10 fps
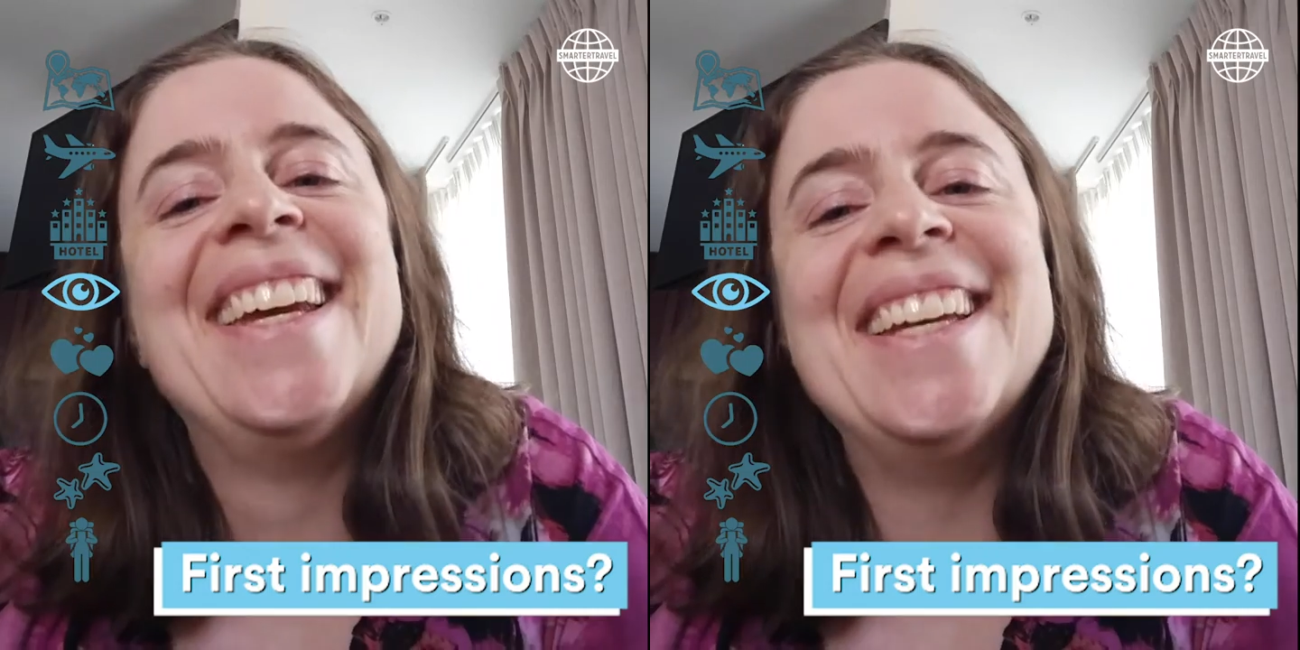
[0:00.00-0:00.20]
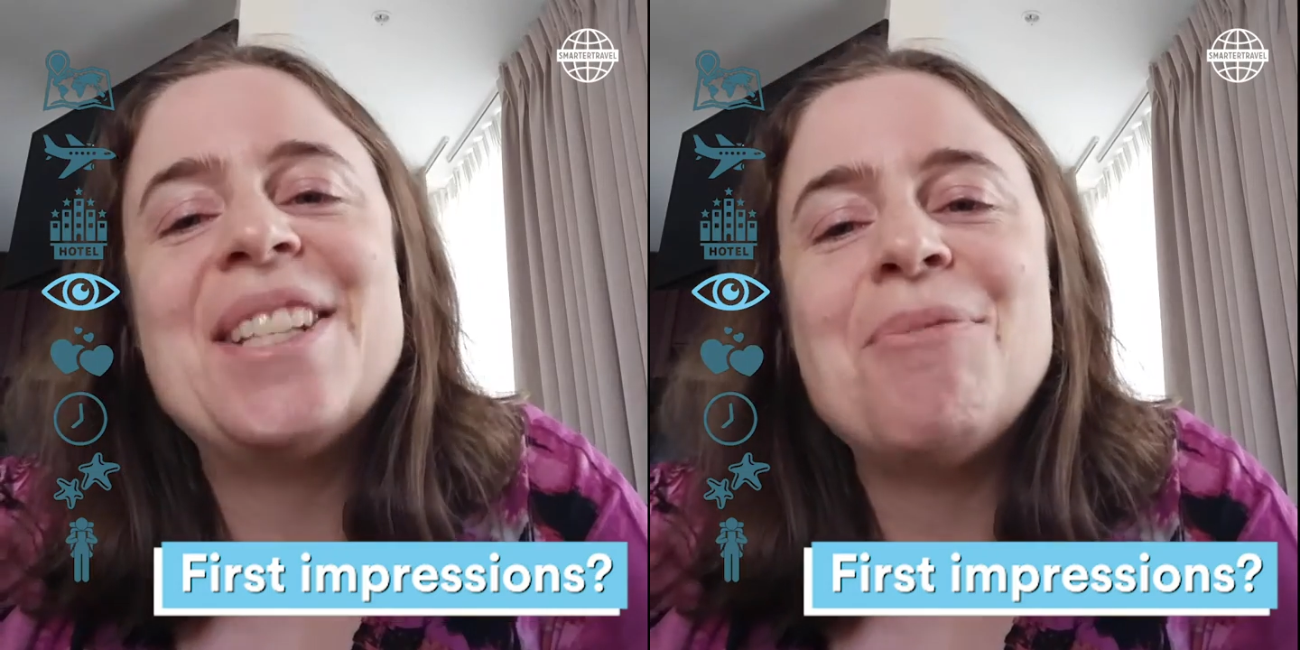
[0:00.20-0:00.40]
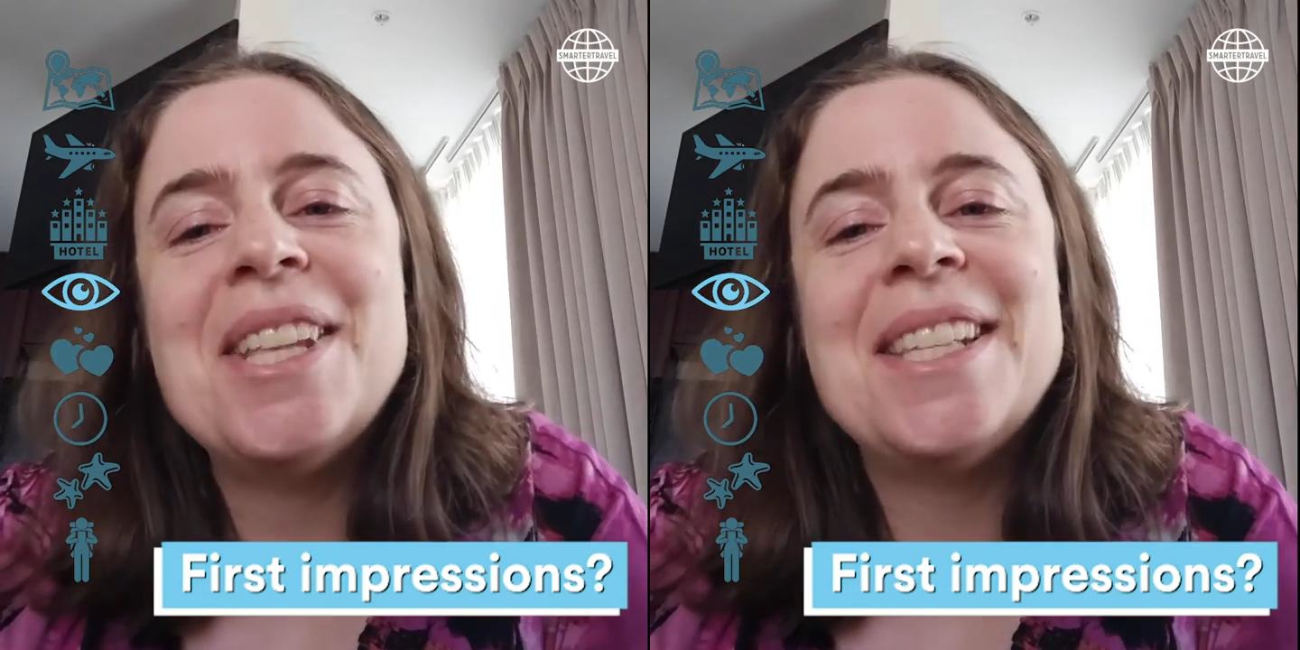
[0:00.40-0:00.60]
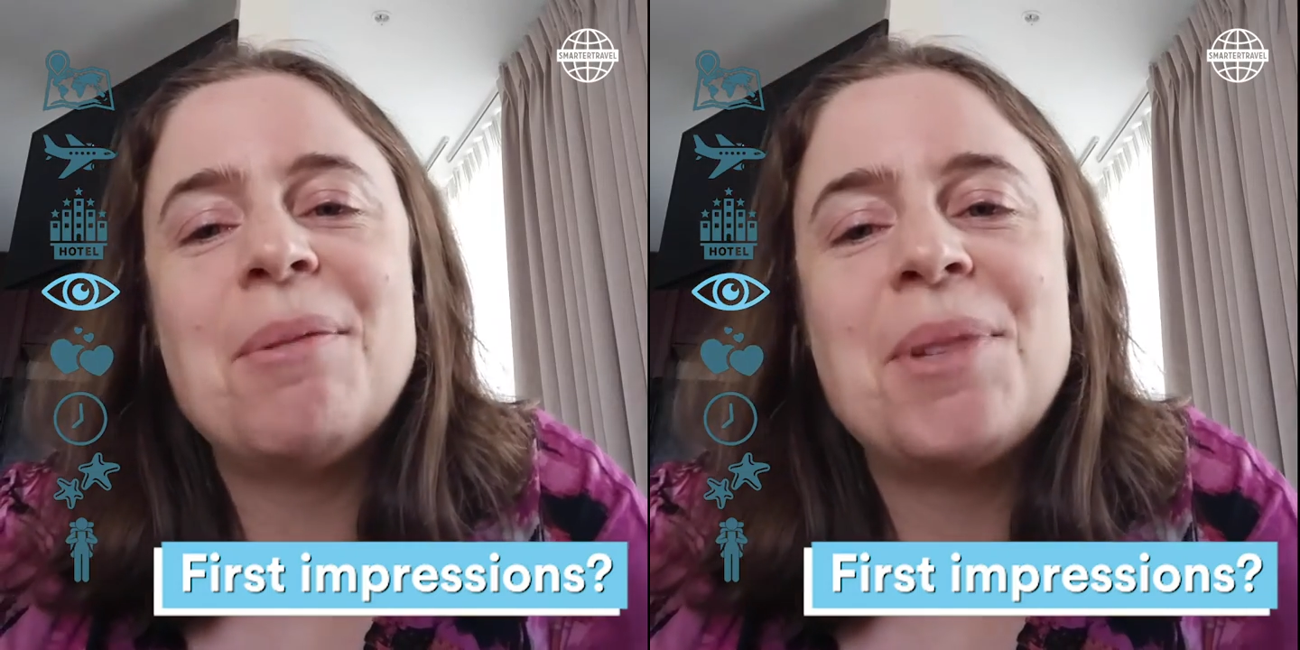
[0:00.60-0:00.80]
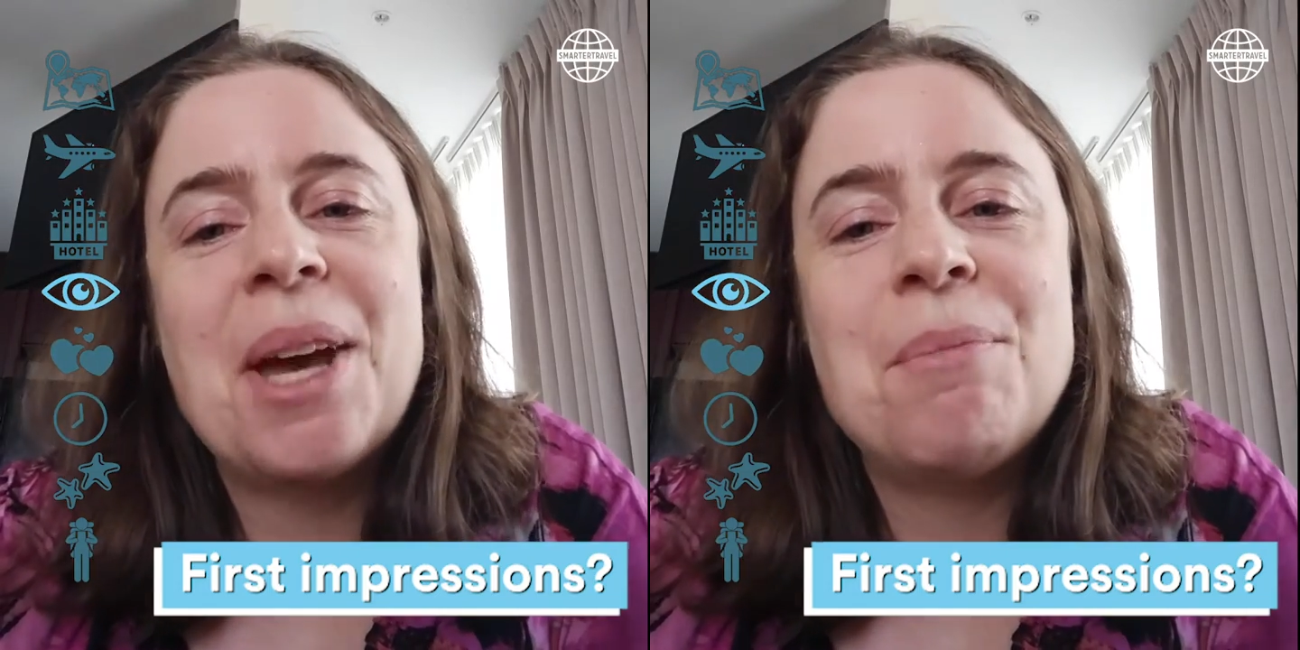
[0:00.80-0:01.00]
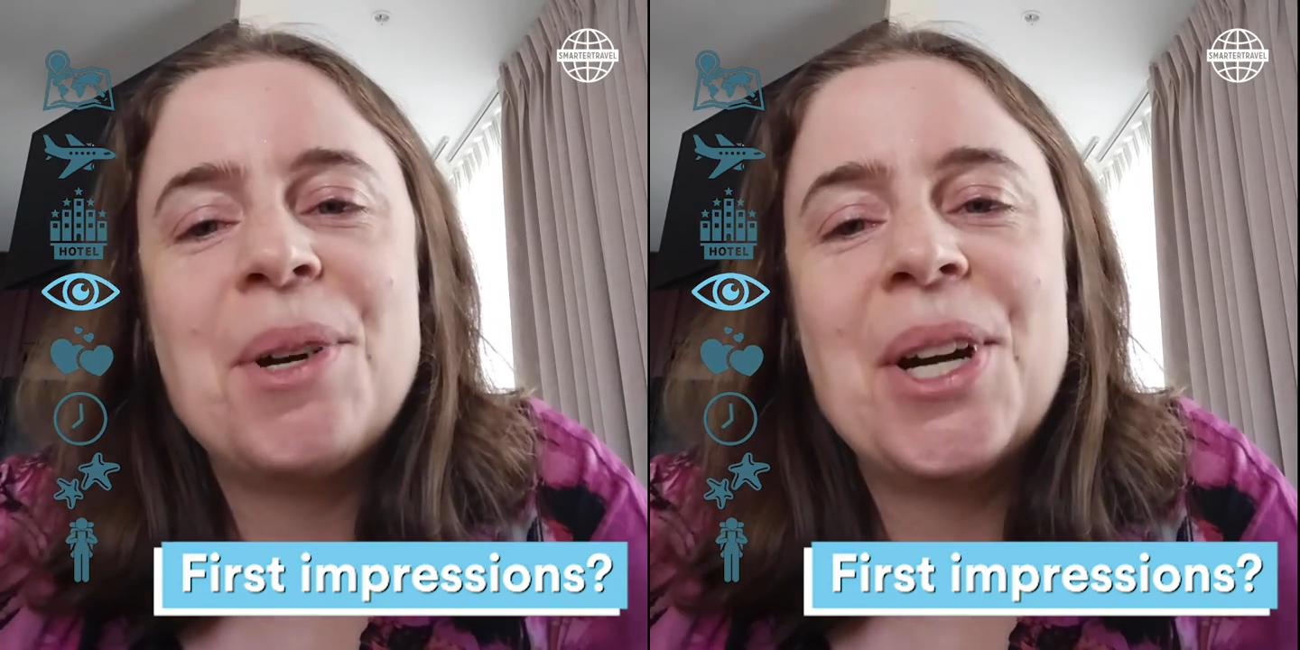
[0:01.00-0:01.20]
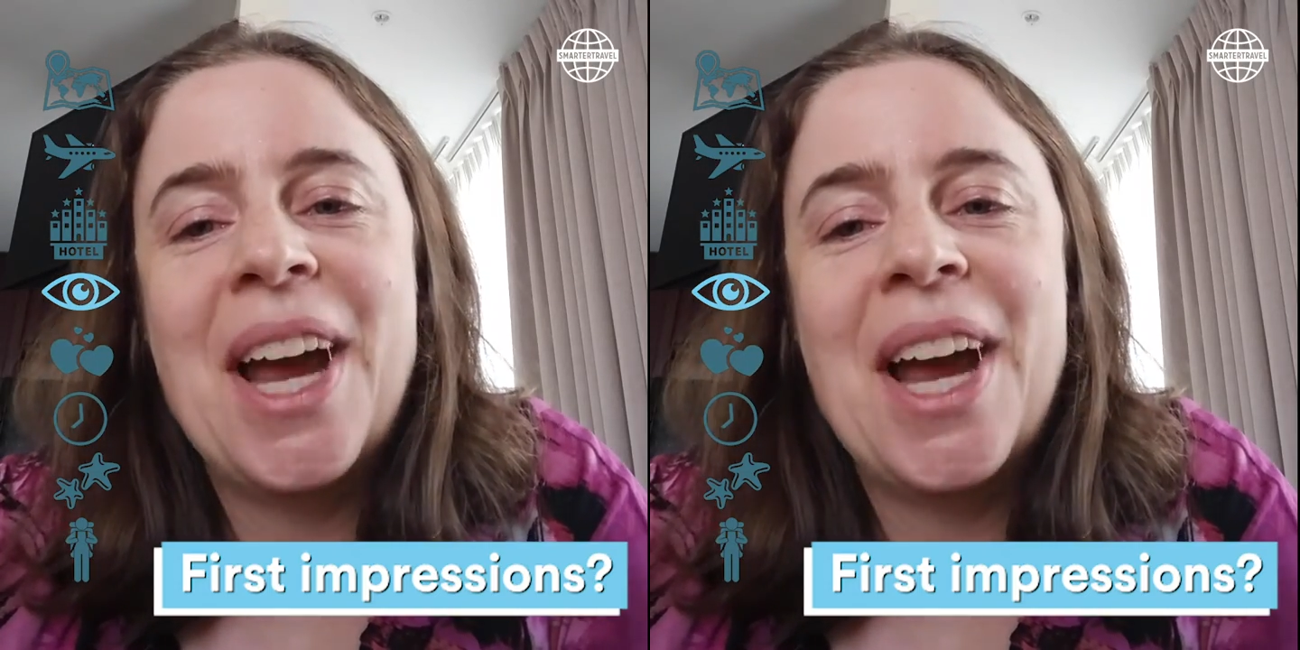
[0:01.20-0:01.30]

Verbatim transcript: It's mid-September